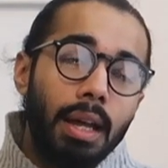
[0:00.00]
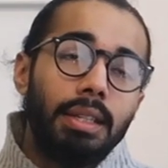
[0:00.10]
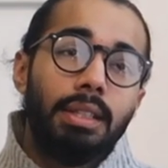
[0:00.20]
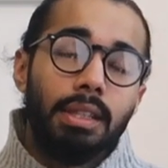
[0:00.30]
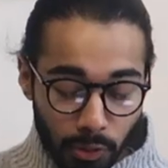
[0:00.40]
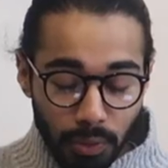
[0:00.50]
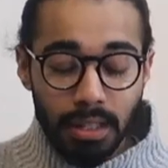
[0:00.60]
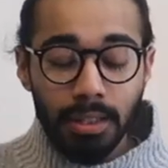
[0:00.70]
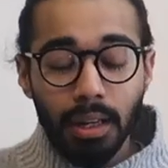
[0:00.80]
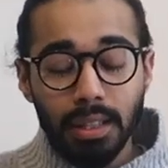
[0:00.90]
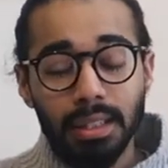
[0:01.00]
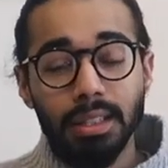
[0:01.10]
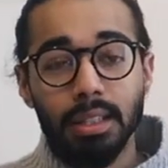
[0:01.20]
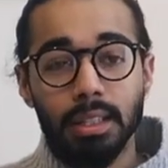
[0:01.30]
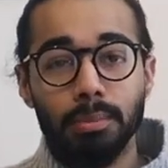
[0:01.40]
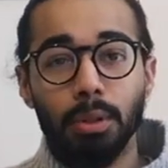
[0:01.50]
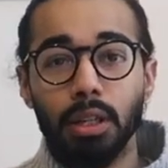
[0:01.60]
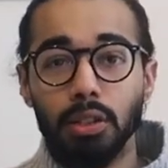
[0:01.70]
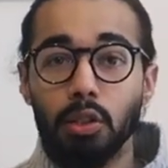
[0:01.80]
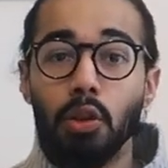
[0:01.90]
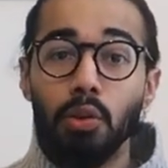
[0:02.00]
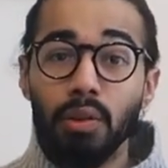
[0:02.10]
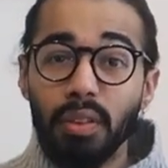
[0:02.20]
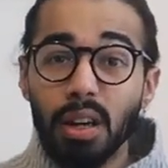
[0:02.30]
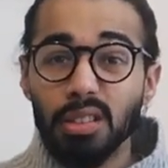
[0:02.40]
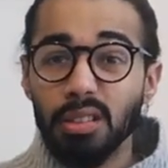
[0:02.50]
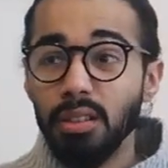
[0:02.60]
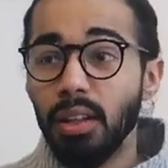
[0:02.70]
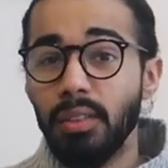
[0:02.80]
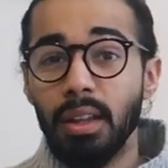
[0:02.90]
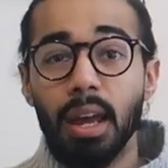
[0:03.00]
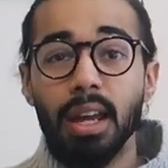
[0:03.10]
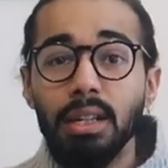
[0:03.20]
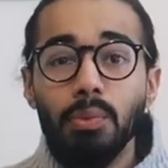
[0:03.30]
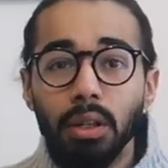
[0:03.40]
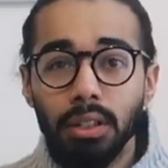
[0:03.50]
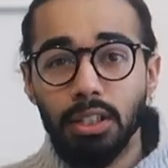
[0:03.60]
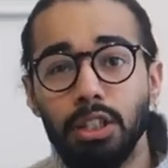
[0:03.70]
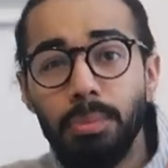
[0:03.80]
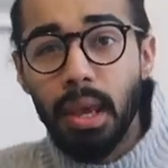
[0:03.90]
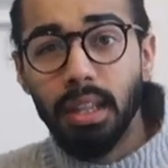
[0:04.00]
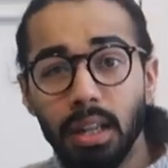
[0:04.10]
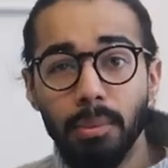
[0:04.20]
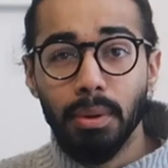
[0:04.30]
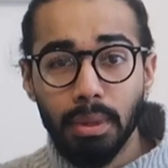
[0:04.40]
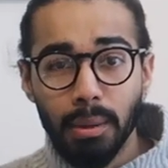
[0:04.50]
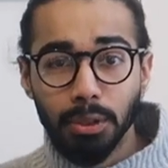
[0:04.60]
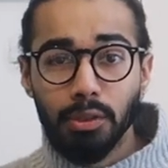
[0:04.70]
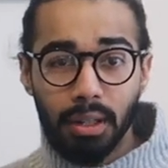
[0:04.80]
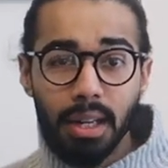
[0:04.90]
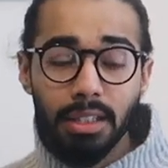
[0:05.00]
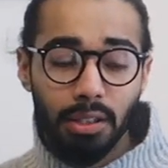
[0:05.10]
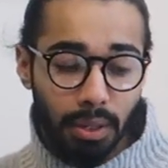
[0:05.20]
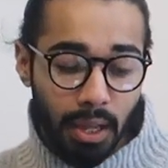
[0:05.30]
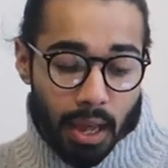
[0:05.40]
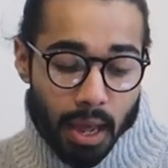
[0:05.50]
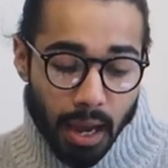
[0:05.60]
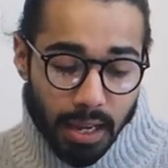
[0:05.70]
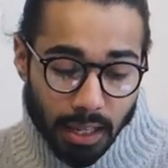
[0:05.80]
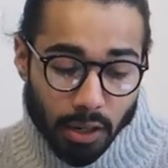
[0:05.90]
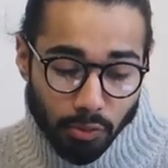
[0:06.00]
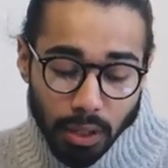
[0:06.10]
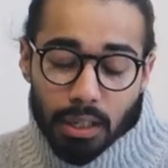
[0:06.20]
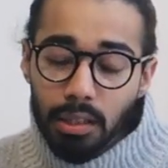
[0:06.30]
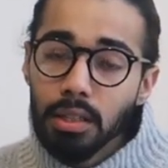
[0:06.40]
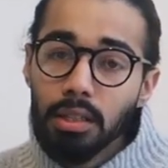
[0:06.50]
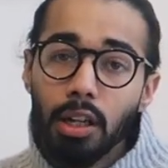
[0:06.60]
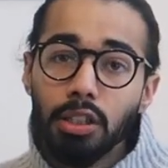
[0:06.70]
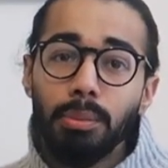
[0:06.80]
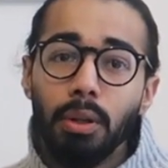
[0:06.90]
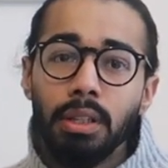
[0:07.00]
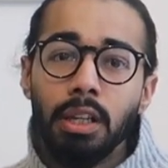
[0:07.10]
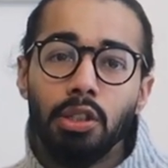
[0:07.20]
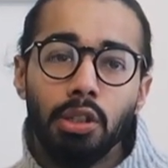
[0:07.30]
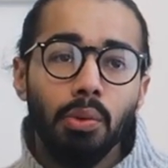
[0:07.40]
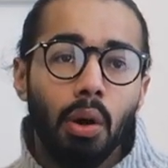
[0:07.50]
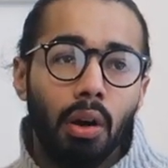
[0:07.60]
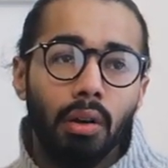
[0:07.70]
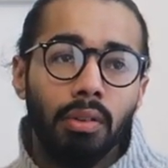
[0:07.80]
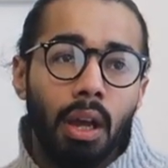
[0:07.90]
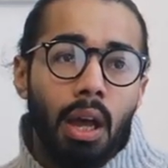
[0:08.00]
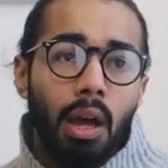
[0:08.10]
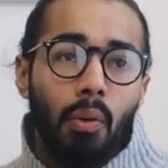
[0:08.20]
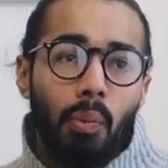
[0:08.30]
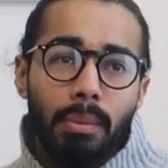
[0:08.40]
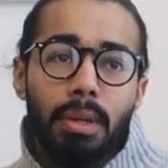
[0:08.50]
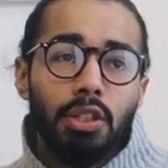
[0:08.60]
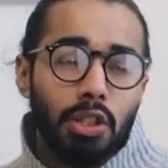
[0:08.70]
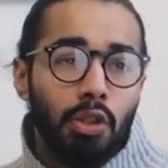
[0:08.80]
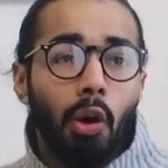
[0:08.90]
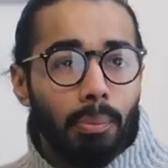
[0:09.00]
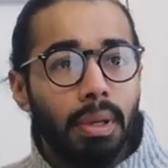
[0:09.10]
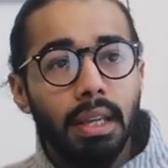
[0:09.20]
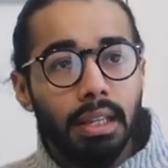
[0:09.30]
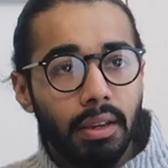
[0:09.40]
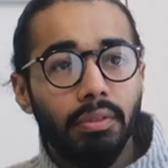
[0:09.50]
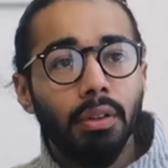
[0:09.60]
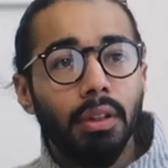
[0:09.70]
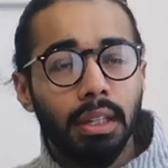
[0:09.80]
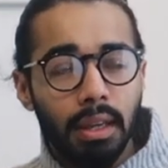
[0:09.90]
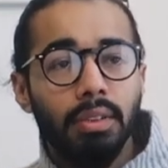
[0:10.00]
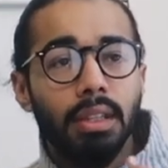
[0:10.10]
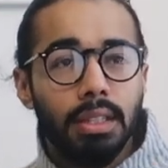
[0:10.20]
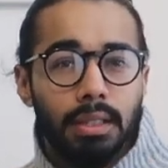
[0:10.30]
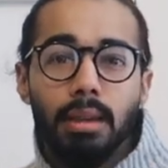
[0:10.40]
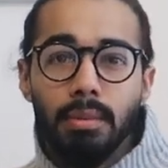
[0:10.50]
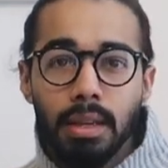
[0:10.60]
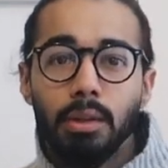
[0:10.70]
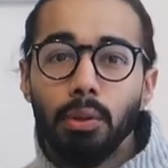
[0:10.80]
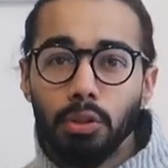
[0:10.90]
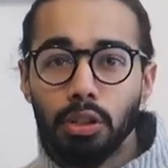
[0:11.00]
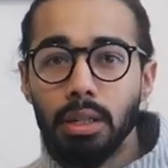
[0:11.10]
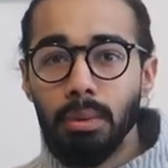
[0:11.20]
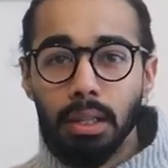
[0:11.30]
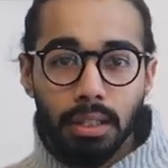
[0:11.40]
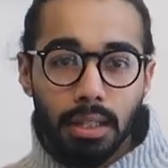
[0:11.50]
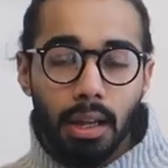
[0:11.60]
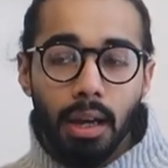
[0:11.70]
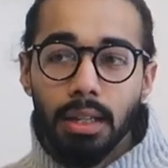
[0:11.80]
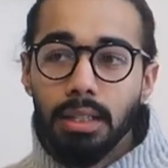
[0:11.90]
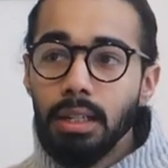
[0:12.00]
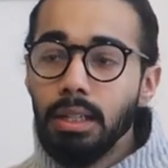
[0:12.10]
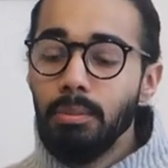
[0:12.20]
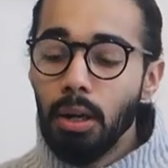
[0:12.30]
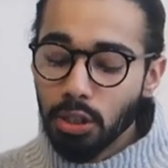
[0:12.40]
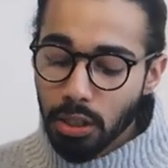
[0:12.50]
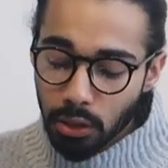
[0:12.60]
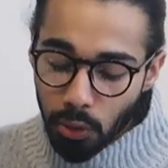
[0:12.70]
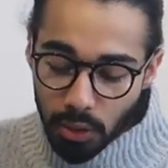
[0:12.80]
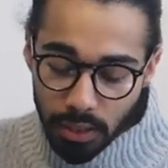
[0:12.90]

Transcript: that's the reason that I think that this book is so universal and that anyone can just pick it up and be able to relate to it, is that it really does touch upon the issue of women just not being given the same equal treatment in society. And as much as